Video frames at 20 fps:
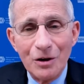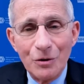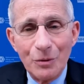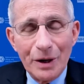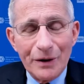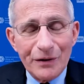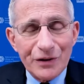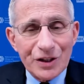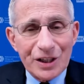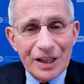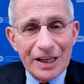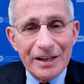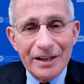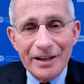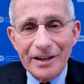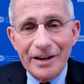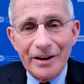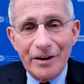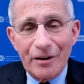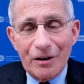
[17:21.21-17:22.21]
We've seen
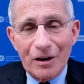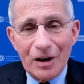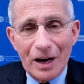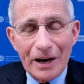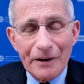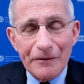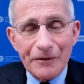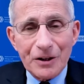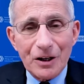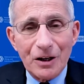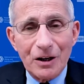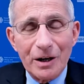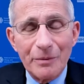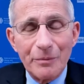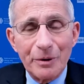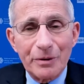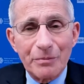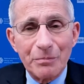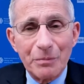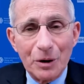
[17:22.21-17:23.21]
it in our lifetime
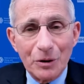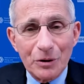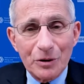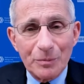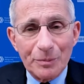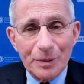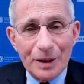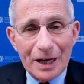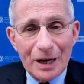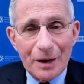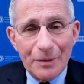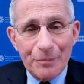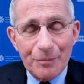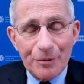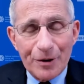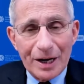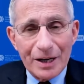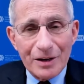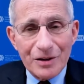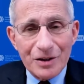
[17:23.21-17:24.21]
with multiple
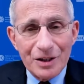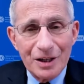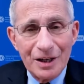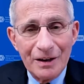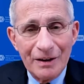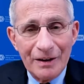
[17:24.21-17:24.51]
outbreaks: